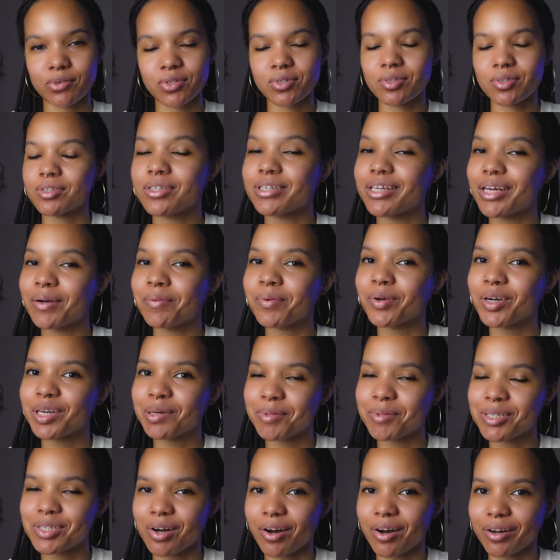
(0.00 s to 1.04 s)
so today we're going to be
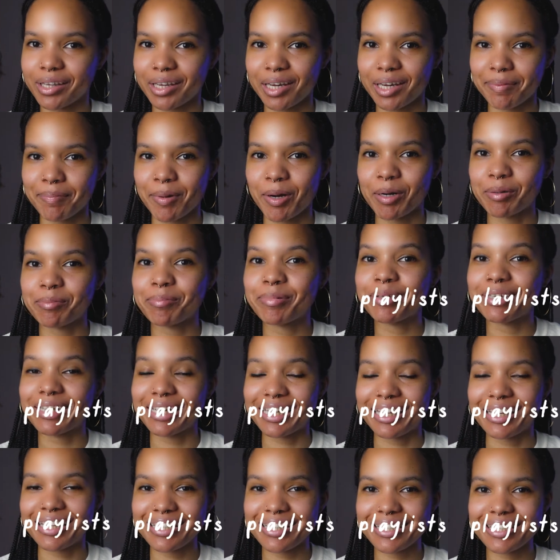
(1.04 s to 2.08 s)
talking about
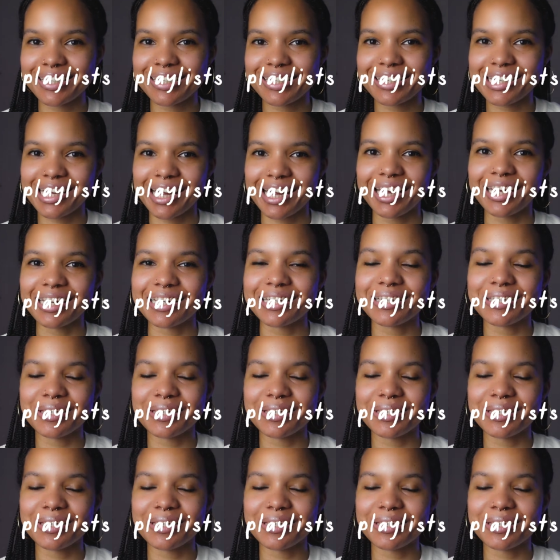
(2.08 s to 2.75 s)
playlists and